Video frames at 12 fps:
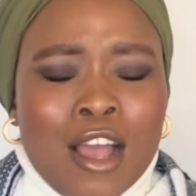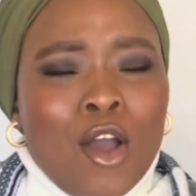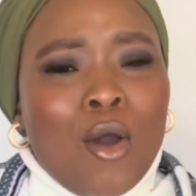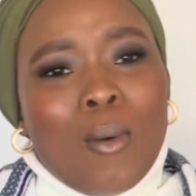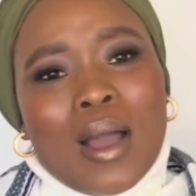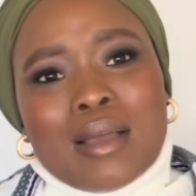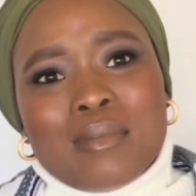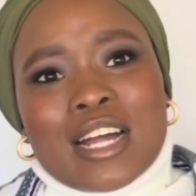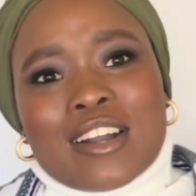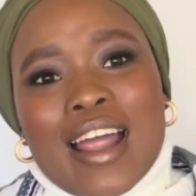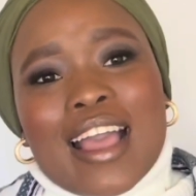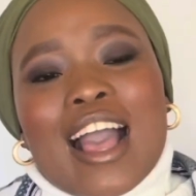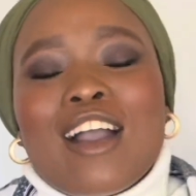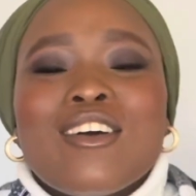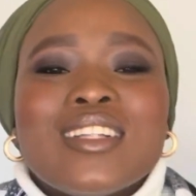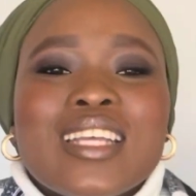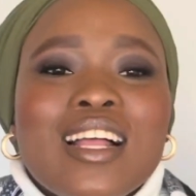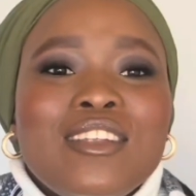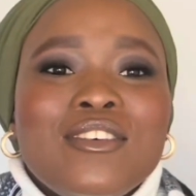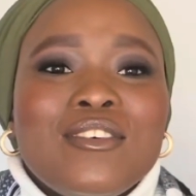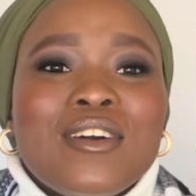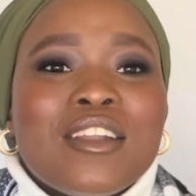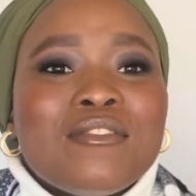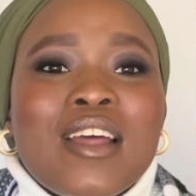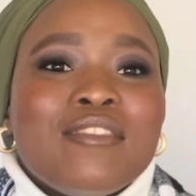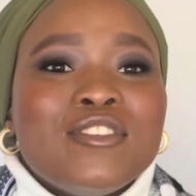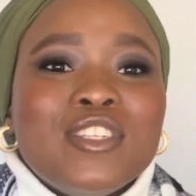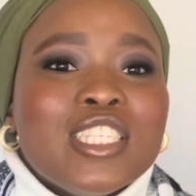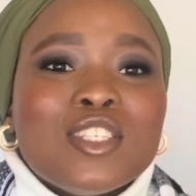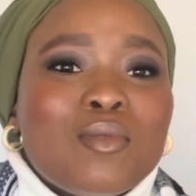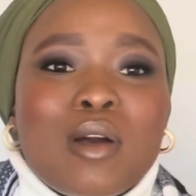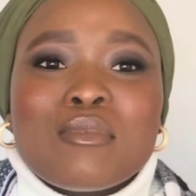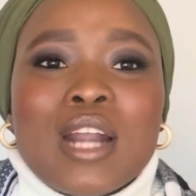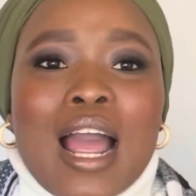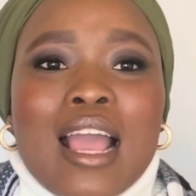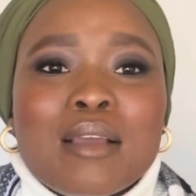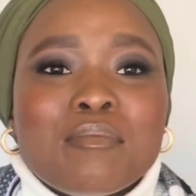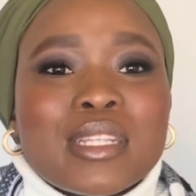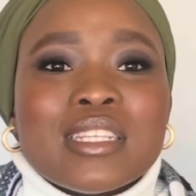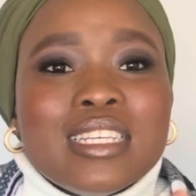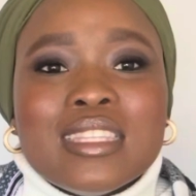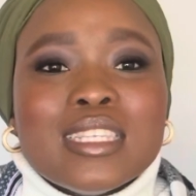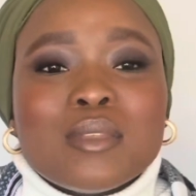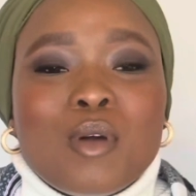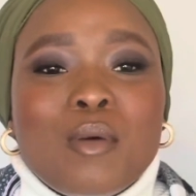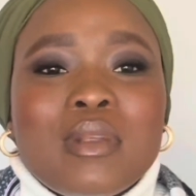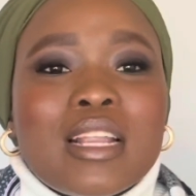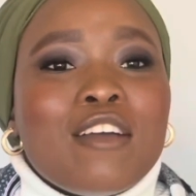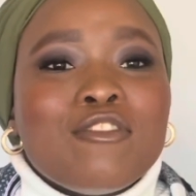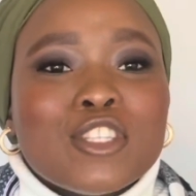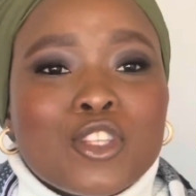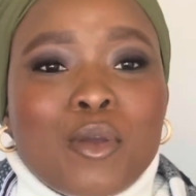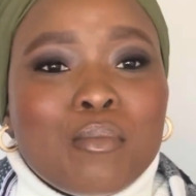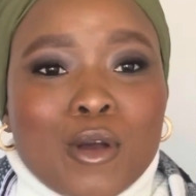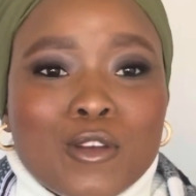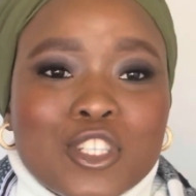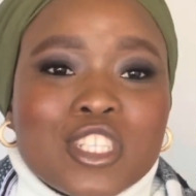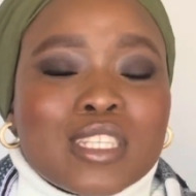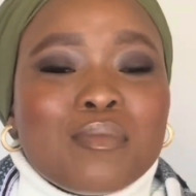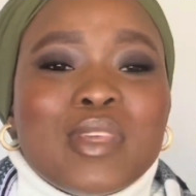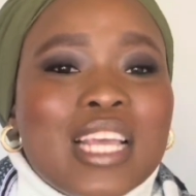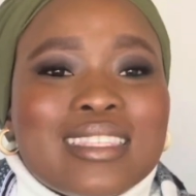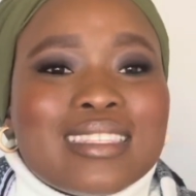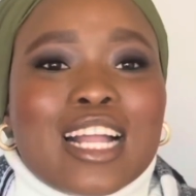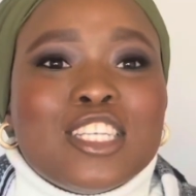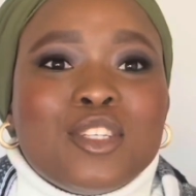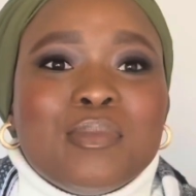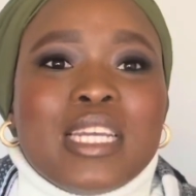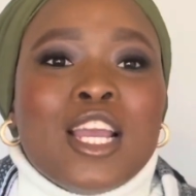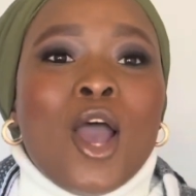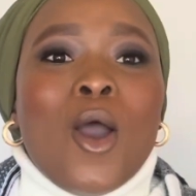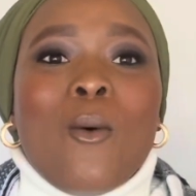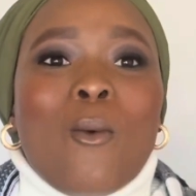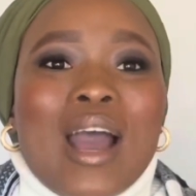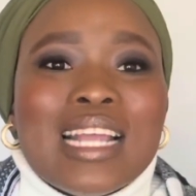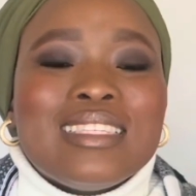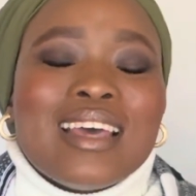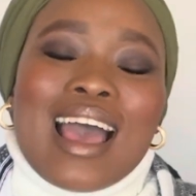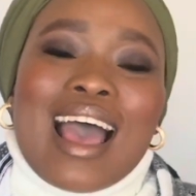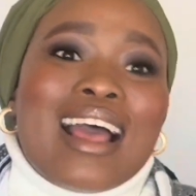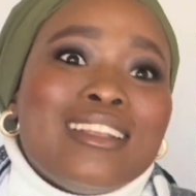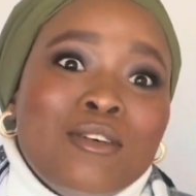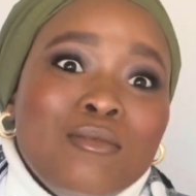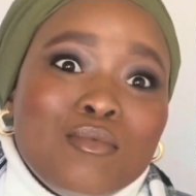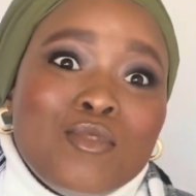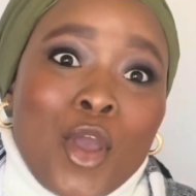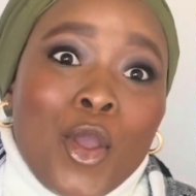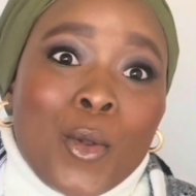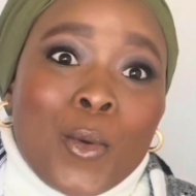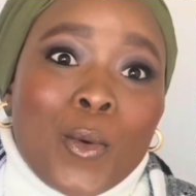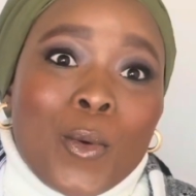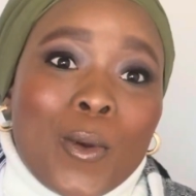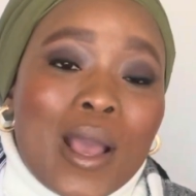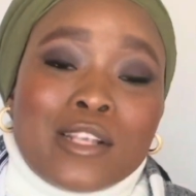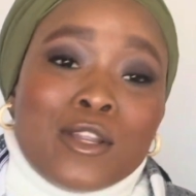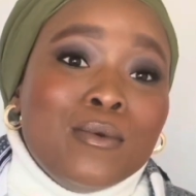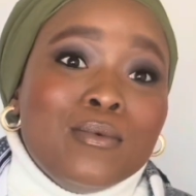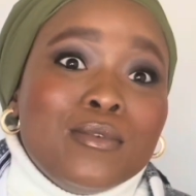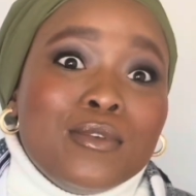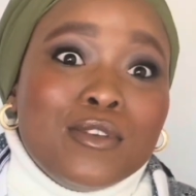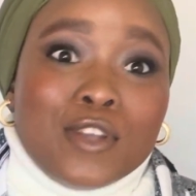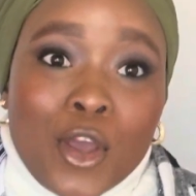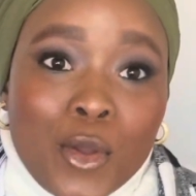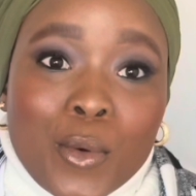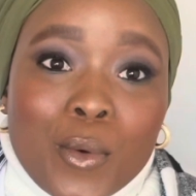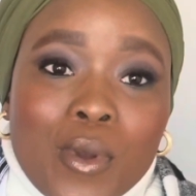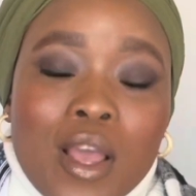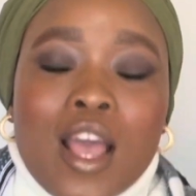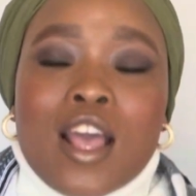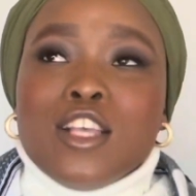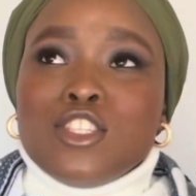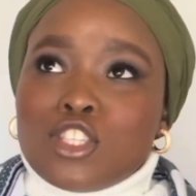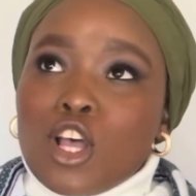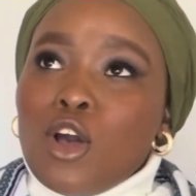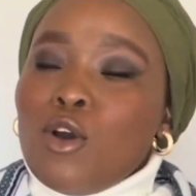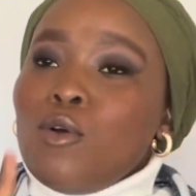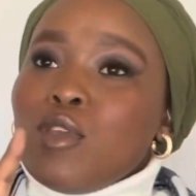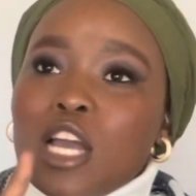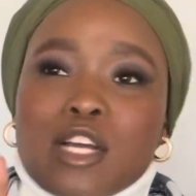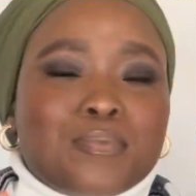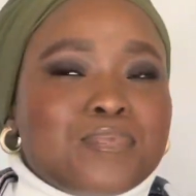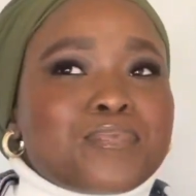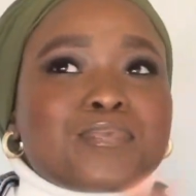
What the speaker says: Why am I crying? I can't tell you. I don't have a reason why I'm crying, but in this moment I feel so emotional. Something has touched me. What? I don't know. So yeah,